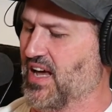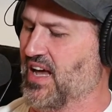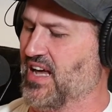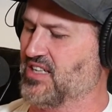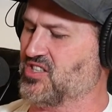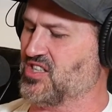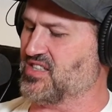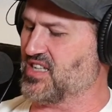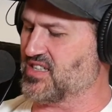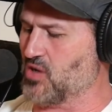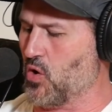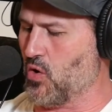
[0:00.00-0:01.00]
And she
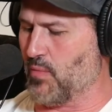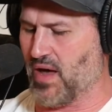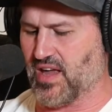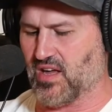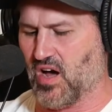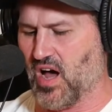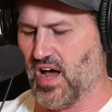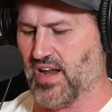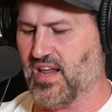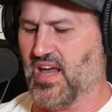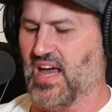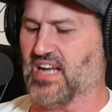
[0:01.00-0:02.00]
says, oh, my God.
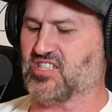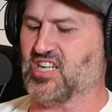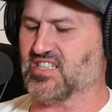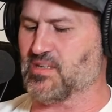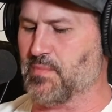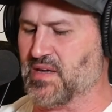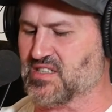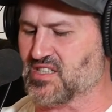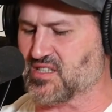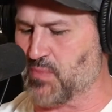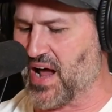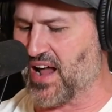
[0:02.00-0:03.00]
And she has a big
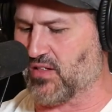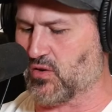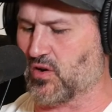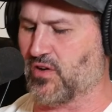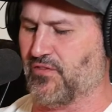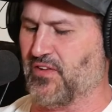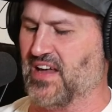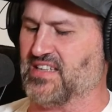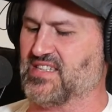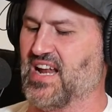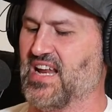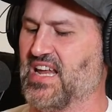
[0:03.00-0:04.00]
smile on her face.
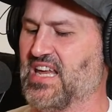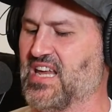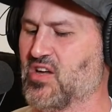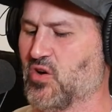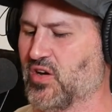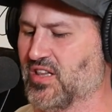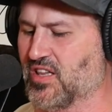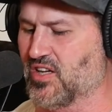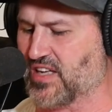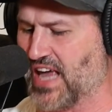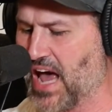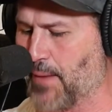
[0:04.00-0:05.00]
And he couldn't
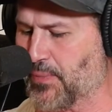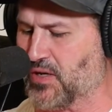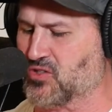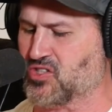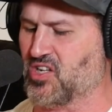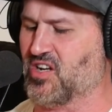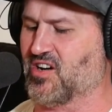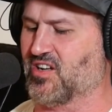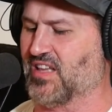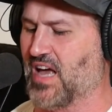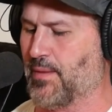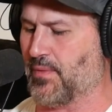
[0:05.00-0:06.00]
look happier. She
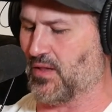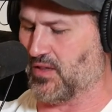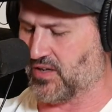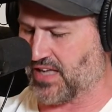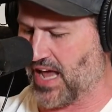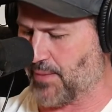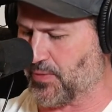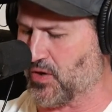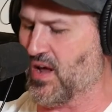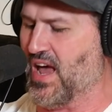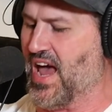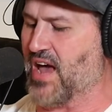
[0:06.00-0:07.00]
couldn't look happier.
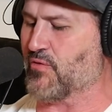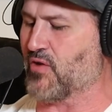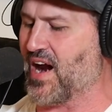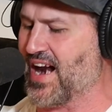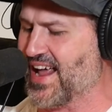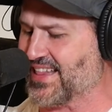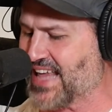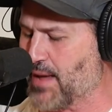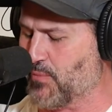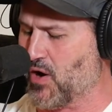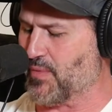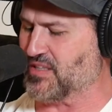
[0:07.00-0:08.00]
And right at that
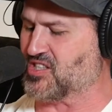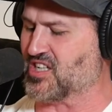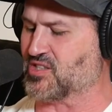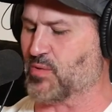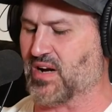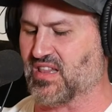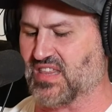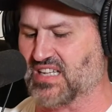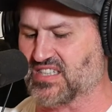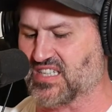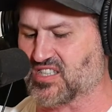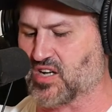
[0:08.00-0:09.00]
moment, just when he
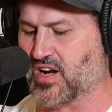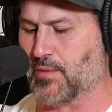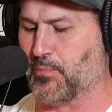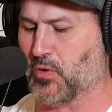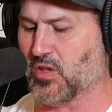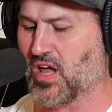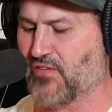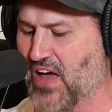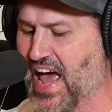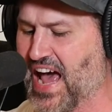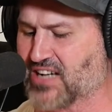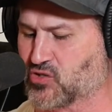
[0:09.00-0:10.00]
thinks he's going to pull off a
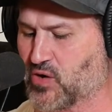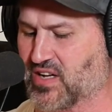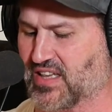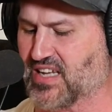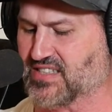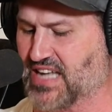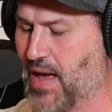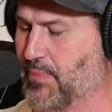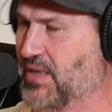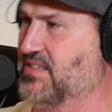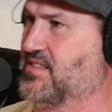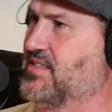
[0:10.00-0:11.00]
hat trick, this happens.